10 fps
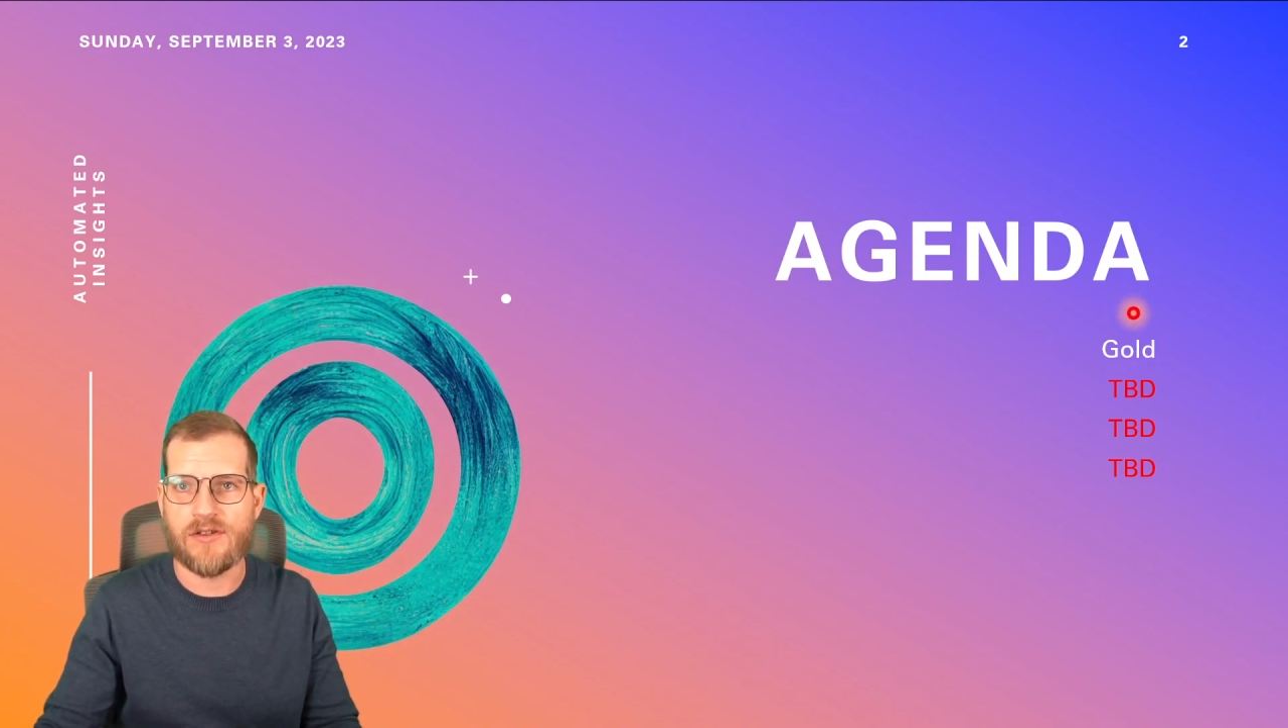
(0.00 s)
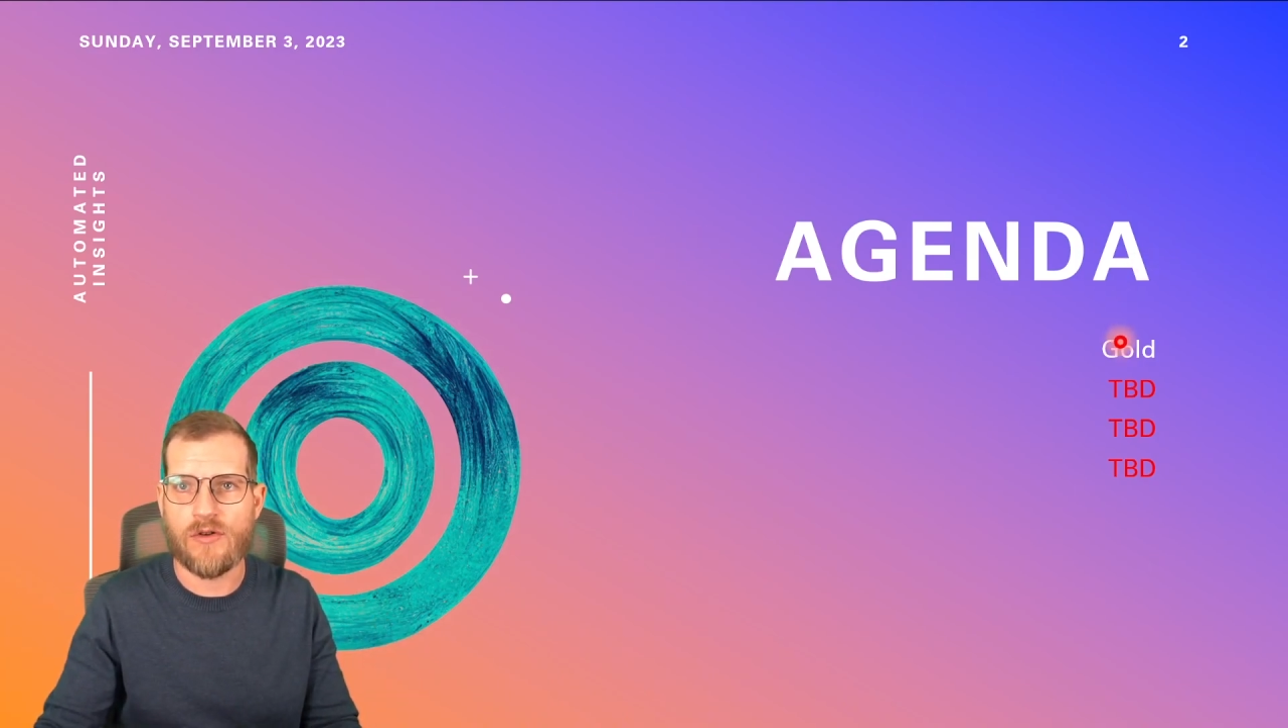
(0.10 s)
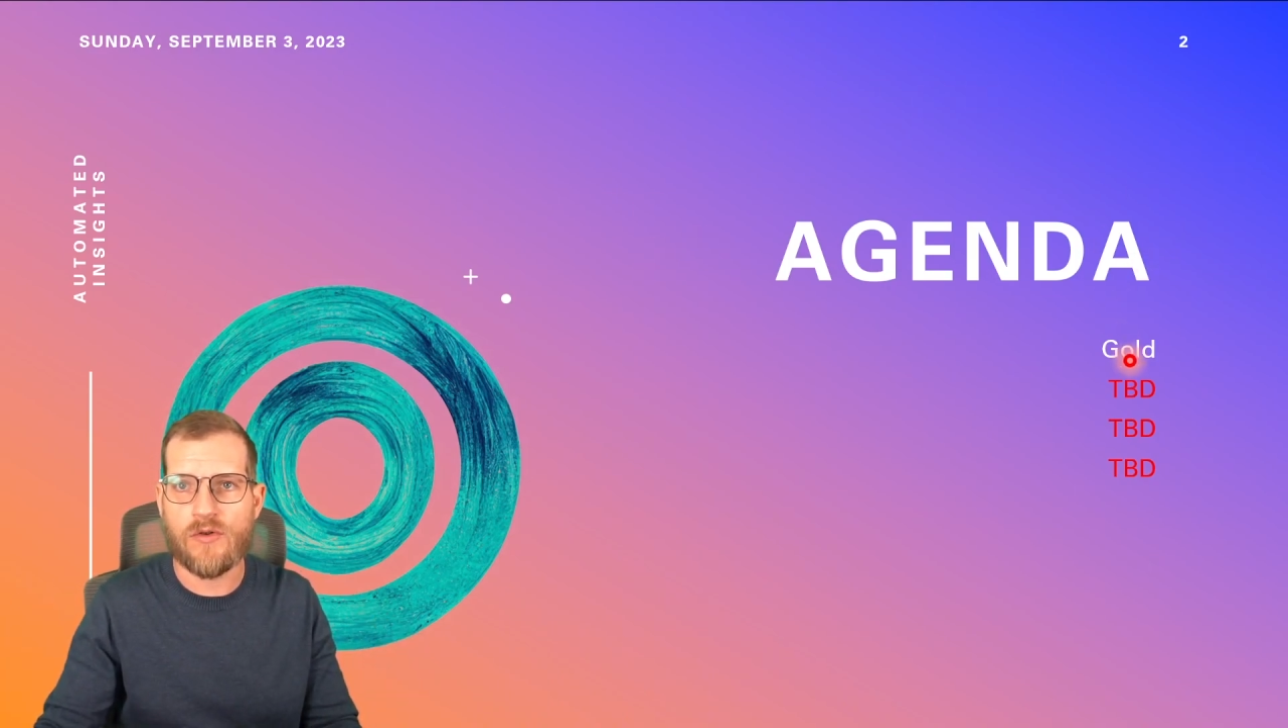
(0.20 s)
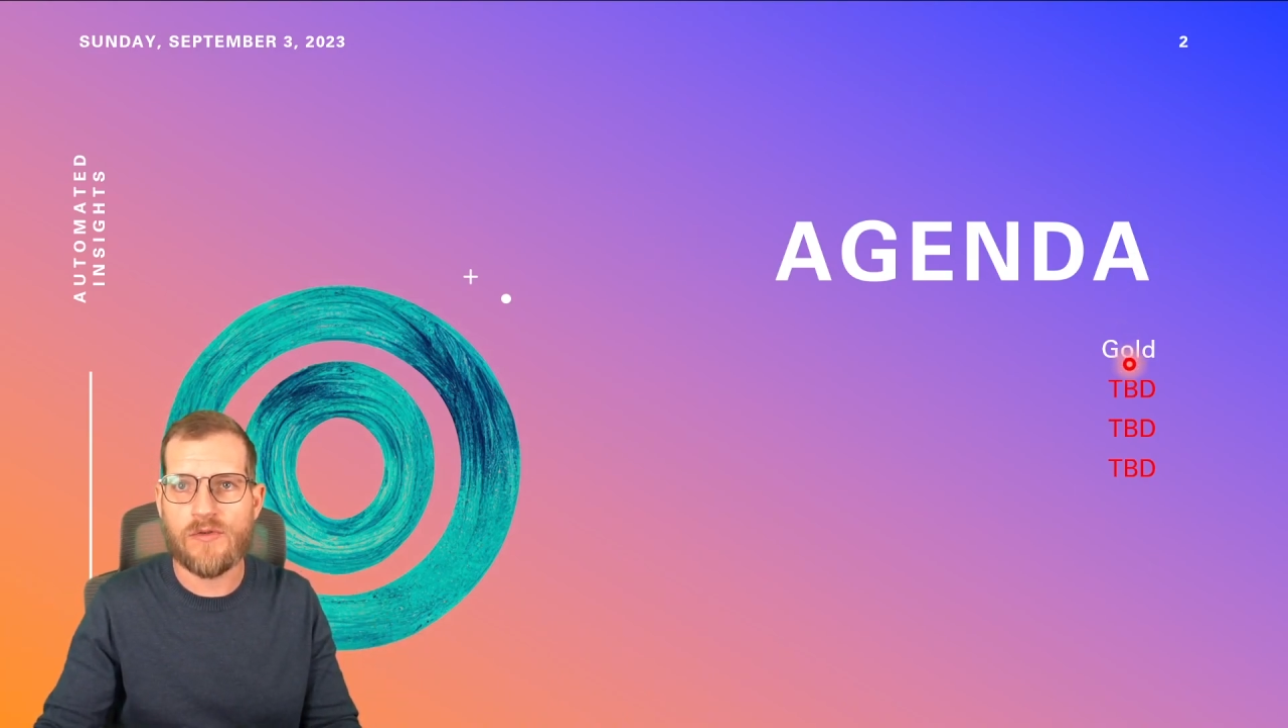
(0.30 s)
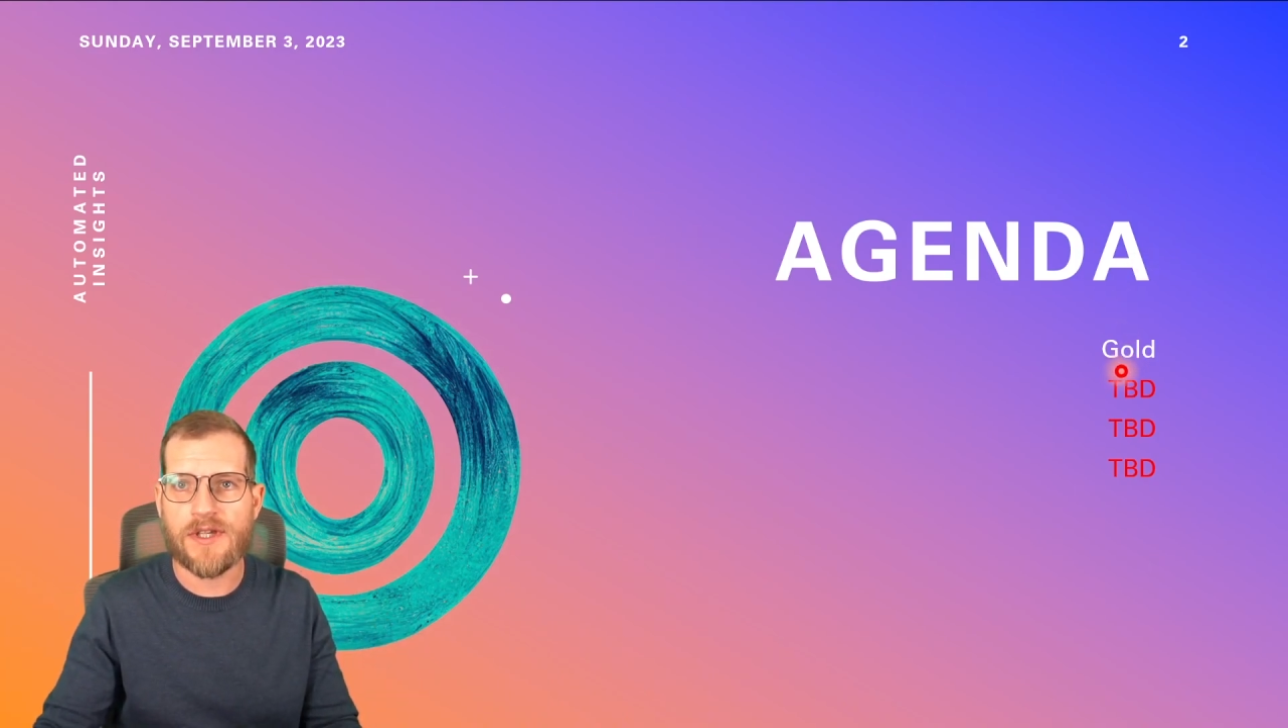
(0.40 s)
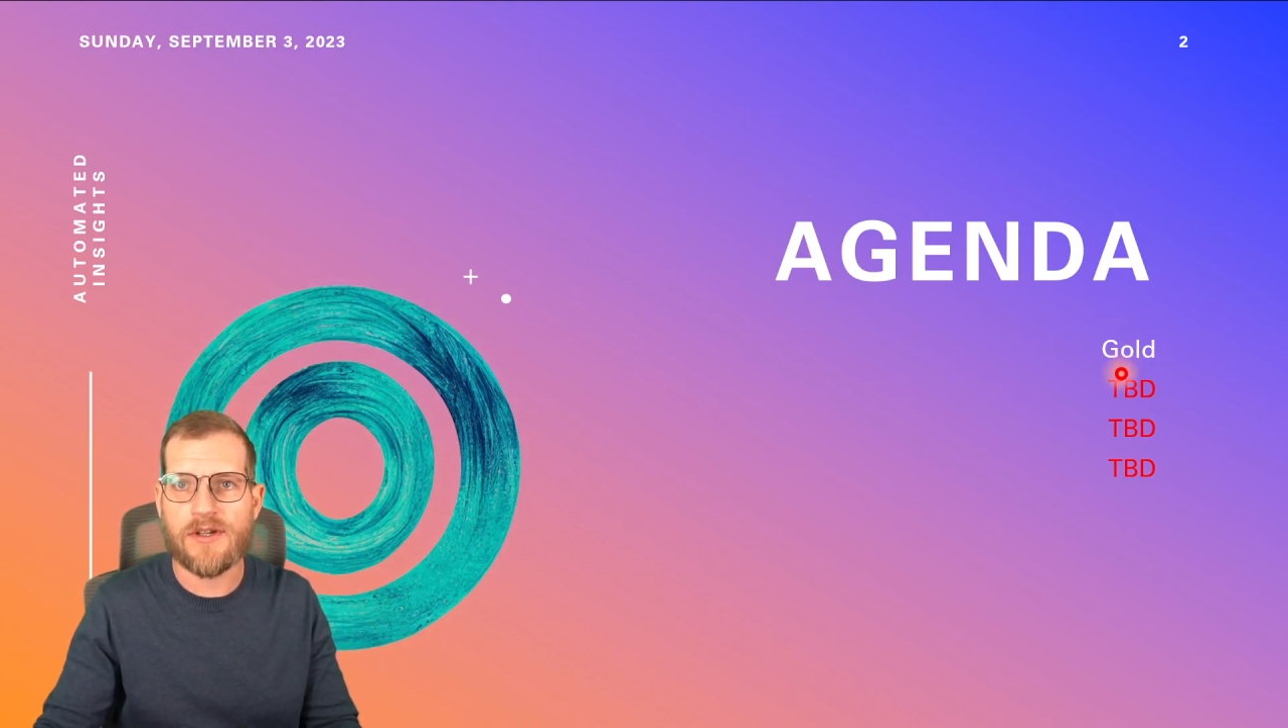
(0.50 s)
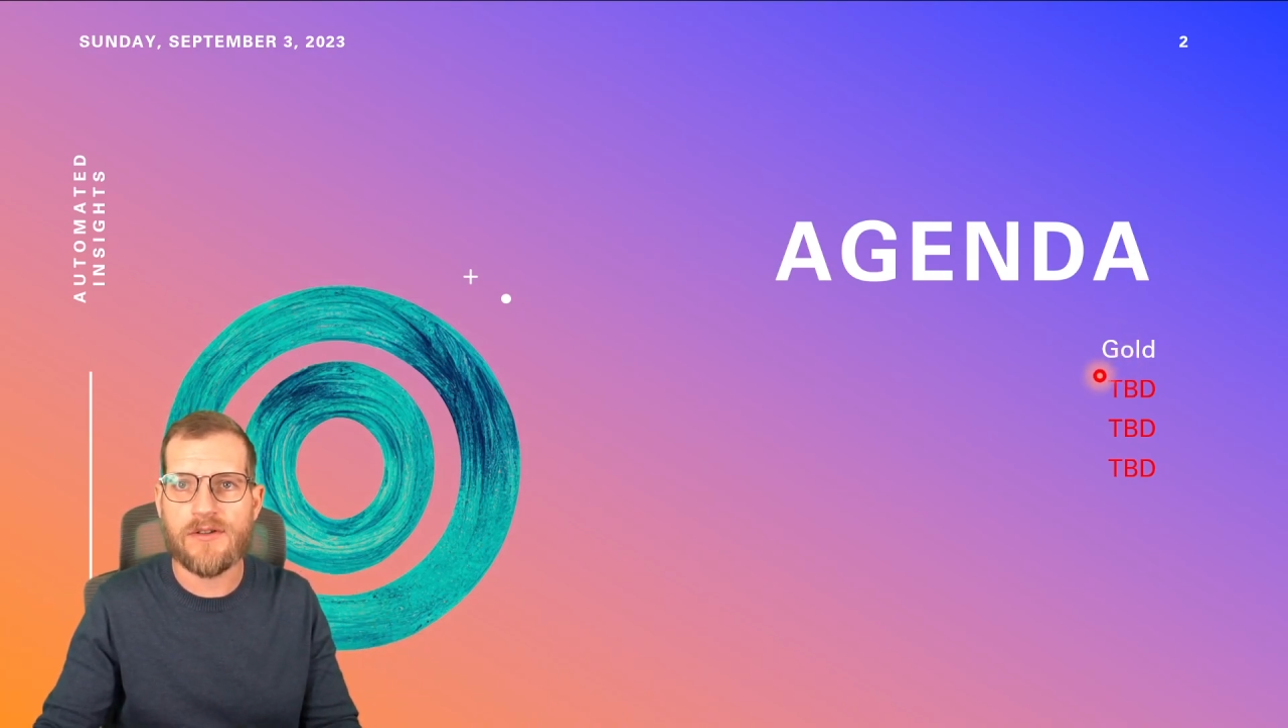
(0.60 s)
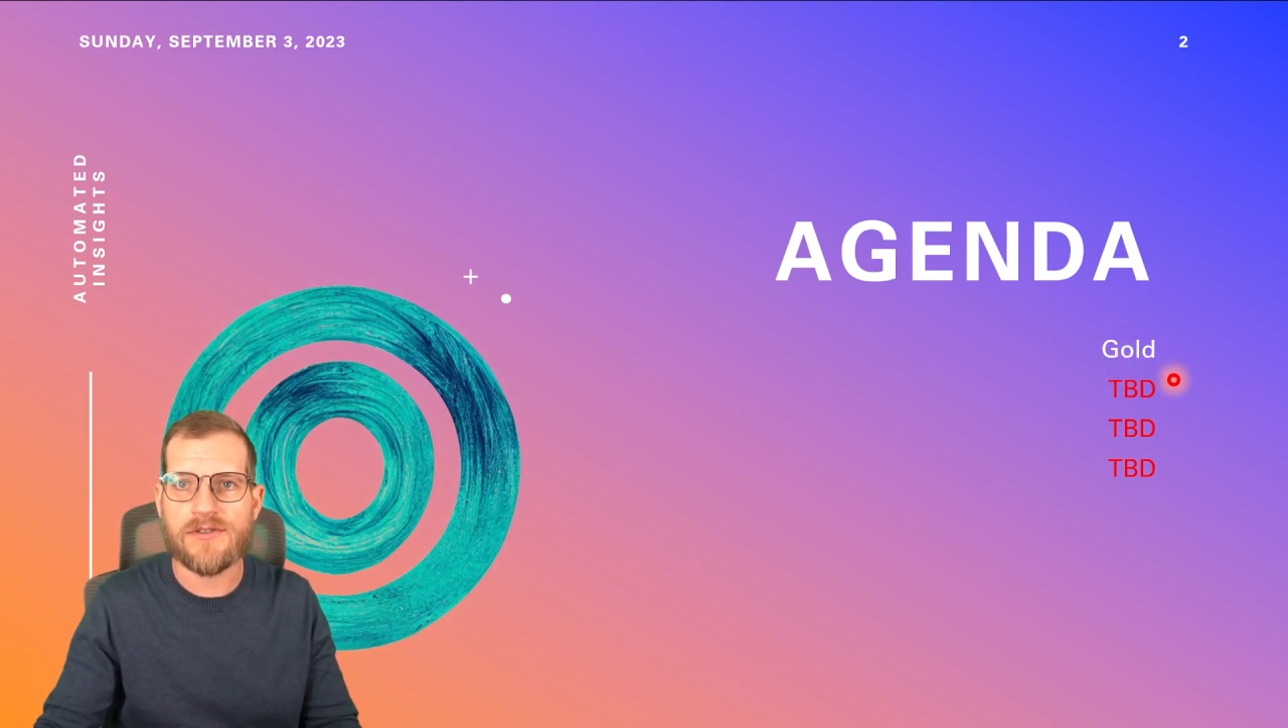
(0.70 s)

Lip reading: gold here.